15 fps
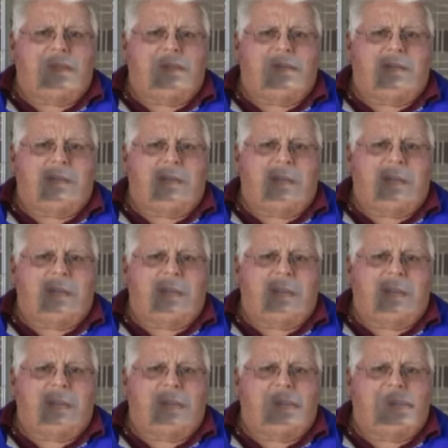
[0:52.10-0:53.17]

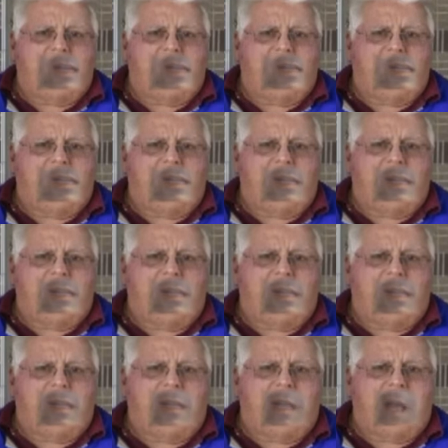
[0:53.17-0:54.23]

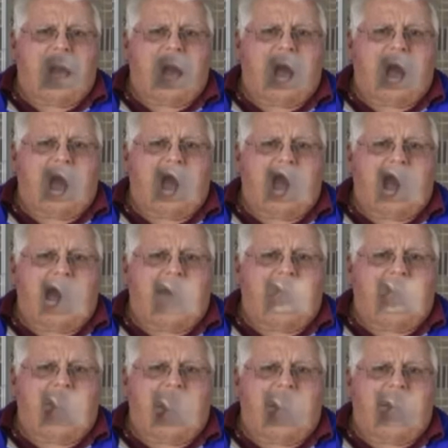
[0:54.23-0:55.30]

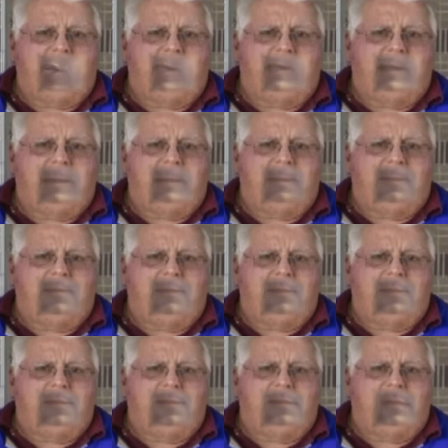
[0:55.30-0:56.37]

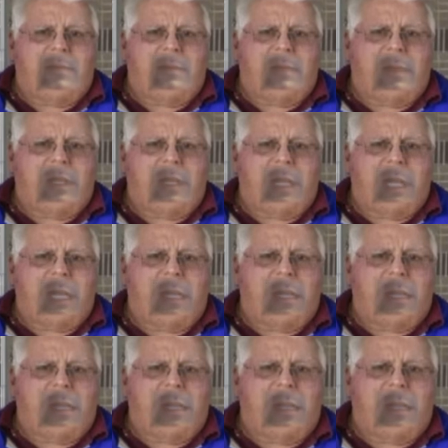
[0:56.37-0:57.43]

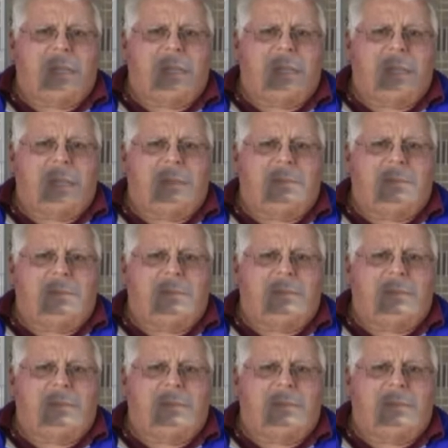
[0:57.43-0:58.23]
(silent)